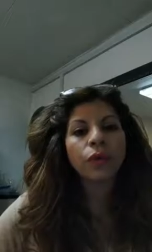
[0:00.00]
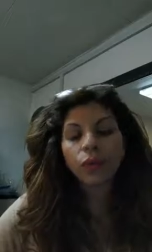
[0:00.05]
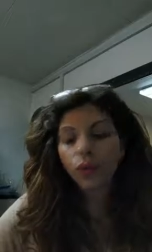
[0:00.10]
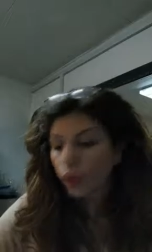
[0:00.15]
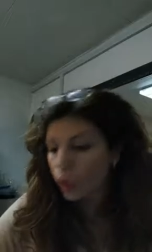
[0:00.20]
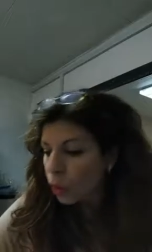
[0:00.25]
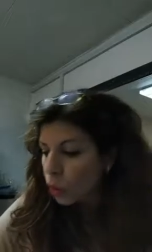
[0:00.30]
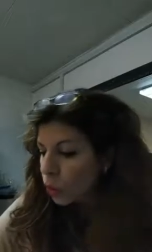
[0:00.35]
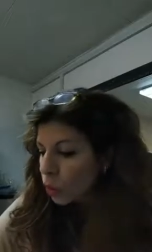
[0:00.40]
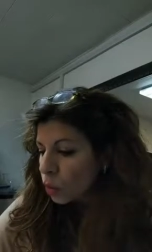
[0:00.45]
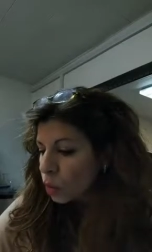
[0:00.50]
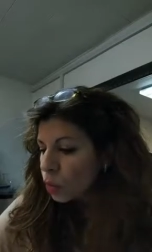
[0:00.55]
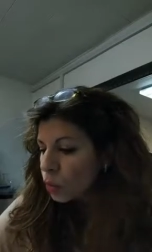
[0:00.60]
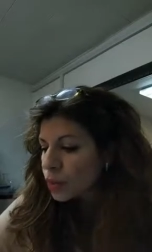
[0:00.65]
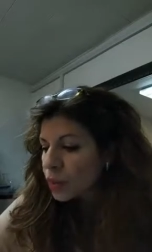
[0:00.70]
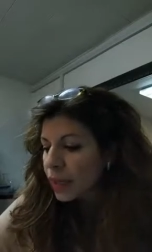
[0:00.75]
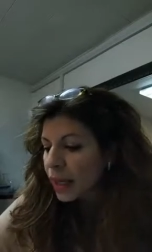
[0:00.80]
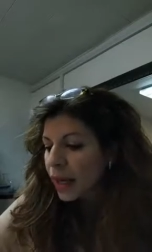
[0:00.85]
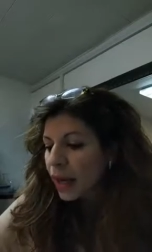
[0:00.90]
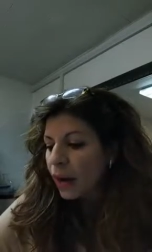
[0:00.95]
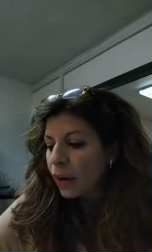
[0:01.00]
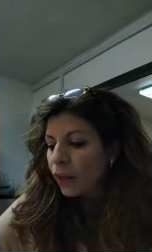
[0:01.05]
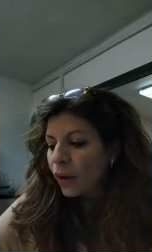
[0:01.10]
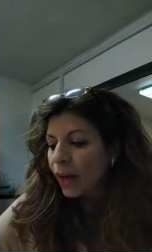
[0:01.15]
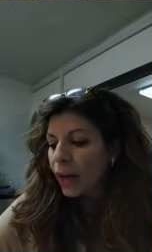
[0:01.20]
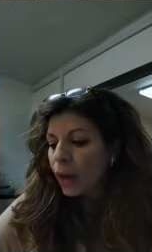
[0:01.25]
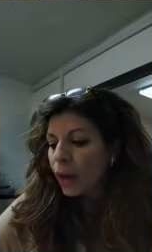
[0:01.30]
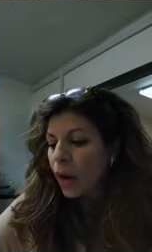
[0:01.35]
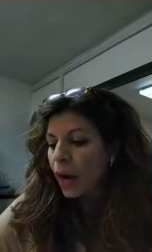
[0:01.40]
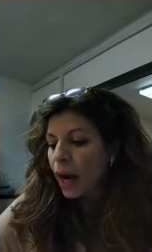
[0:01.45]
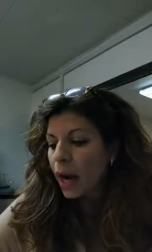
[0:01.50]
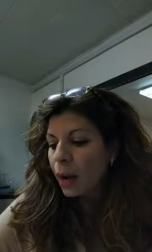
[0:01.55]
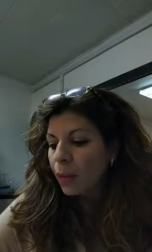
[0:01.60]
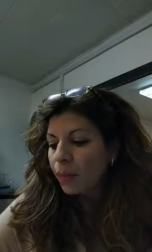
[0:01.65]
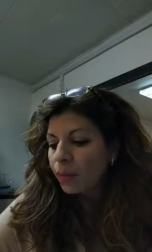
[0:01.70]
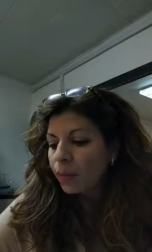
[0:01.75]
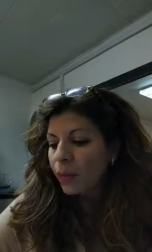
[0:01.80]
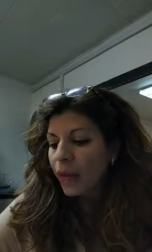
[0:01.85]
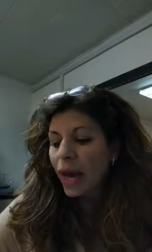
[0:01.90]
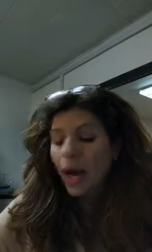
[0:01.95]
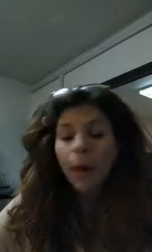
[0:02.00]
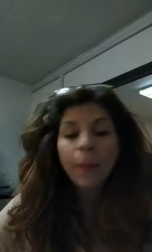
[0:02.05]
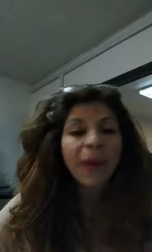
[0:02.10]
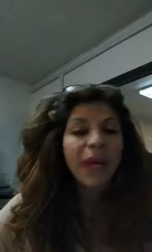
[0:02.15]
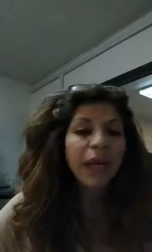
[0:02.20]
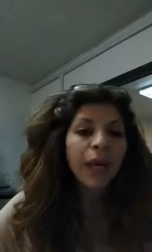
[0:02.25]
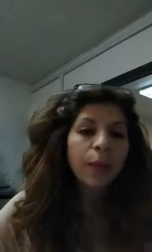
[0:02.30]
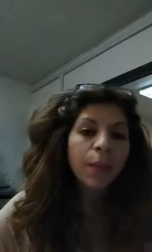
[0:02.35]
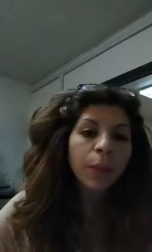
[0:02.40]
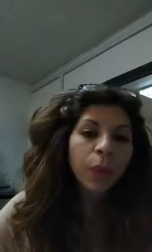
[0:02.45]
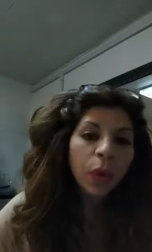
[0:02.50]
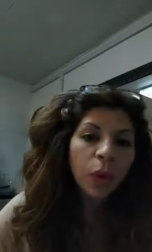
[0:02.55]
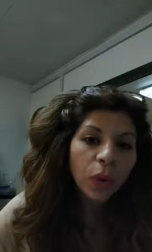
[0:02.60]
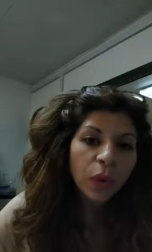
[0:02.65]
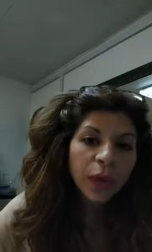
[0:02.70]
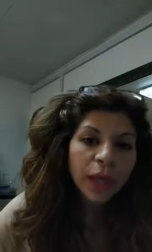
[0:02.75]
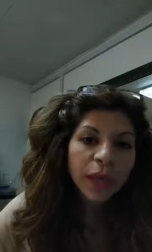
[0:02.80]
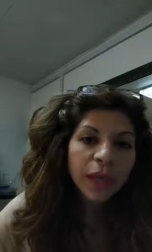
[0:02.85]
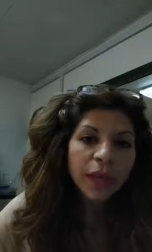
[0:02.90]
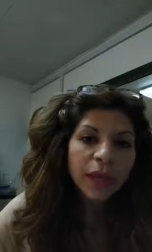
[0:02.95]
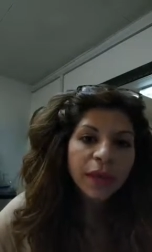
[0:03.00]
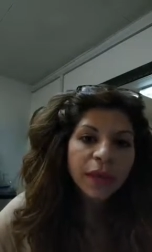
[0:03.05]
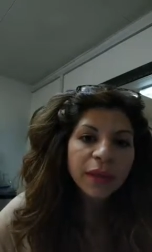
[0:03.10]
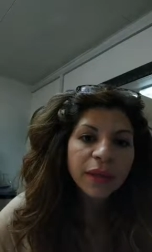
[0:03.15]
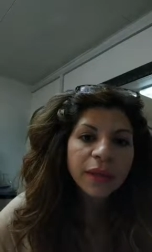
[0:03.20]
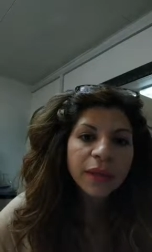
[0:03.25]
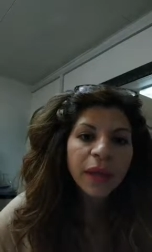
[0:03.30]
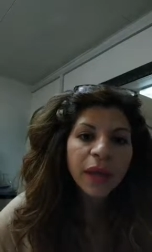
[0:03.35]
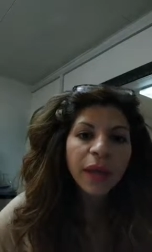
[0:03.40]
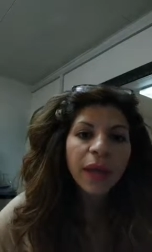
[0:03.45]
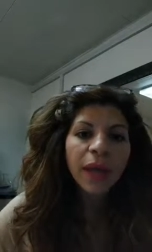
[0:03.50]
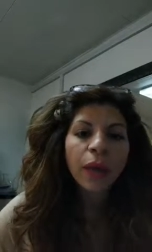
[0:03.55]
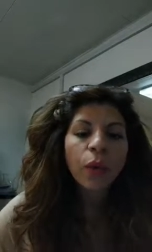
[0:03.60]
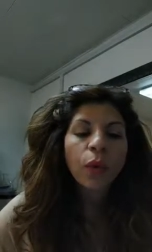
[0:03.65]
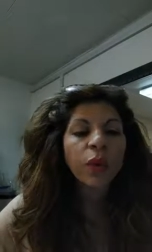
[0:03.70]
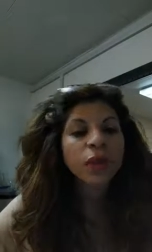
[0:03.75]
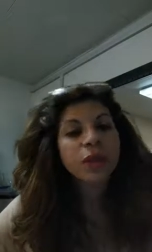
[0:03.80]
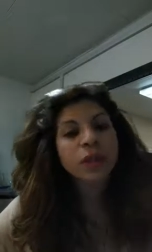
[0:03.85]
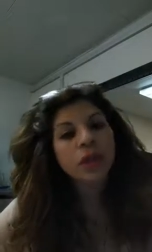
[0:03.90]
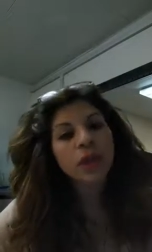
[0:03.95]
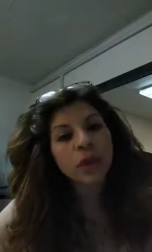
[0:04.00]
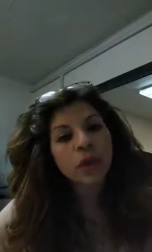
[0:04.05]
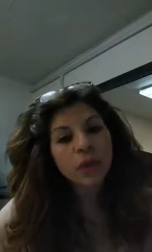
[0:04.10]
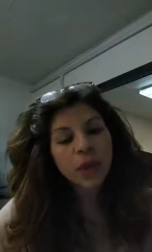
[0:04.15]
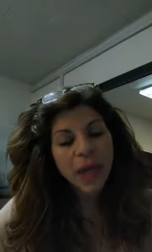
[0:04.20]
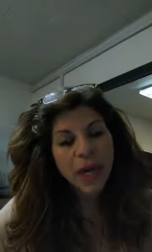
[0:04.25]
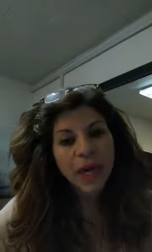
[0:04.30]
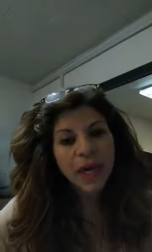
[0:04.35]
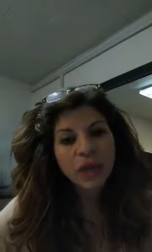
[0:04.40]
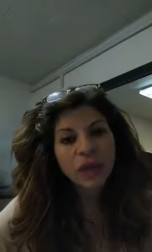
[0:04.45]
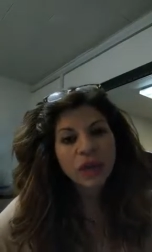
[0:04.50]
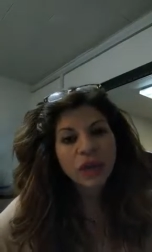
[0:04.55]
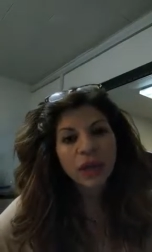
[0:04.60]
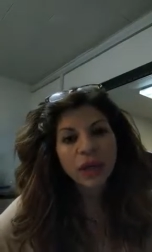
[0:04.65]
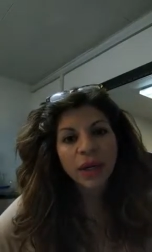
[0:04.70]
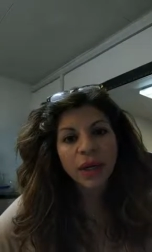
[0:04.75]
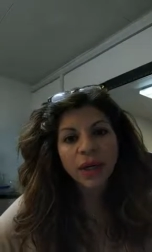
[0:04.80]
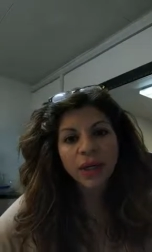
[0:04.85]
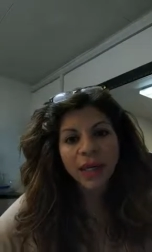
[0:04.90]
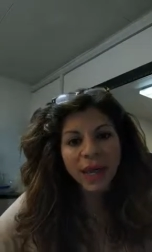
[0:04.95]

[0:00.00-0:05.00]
roles, right? Um, how many employees, What's the location?